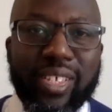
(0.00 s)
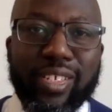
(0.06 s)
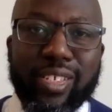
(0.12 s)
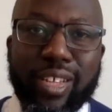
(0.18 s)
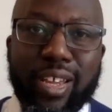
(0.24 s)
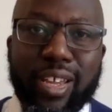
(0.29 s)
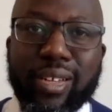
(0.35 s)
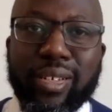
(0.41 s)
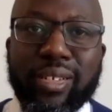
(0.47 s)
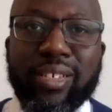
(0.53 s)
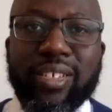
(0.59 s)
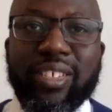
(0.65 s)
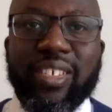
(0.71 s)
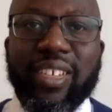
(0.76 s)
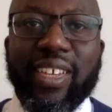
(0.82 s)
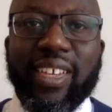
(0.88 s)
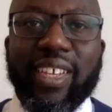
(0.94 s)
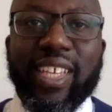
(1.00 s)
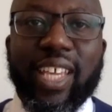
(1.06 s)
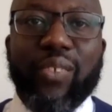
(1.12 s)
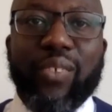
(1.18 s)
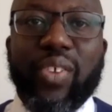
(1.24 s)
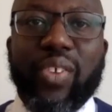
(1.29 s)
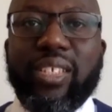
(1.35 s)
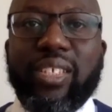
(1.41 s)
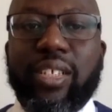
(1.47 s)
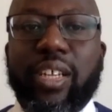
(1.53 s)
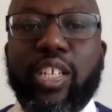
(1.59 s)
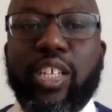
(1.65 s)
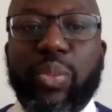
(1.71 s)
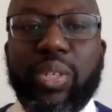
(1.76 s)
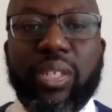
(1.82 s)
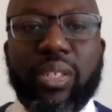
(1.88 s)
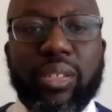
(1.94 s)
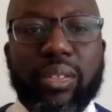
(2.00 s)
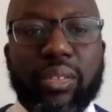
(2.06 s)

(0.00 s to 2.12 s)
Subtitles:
judge gave his judgment.